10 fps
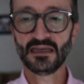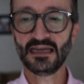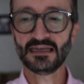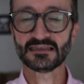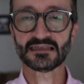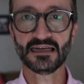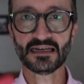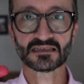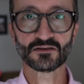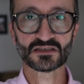And
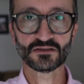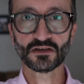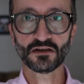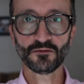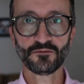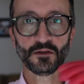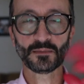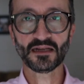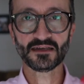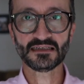as I was doing a lot of
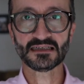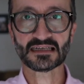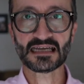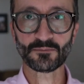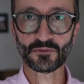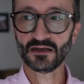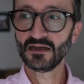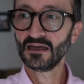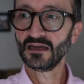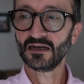filming, I needed a camera.
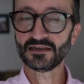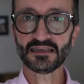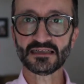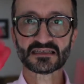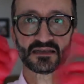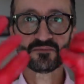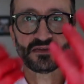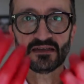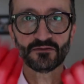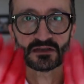I needed
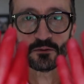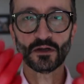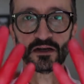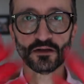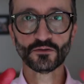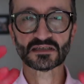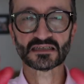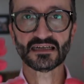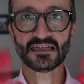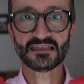something that was quite loose
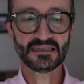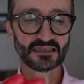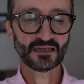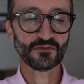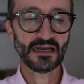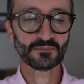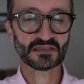and easy to grab.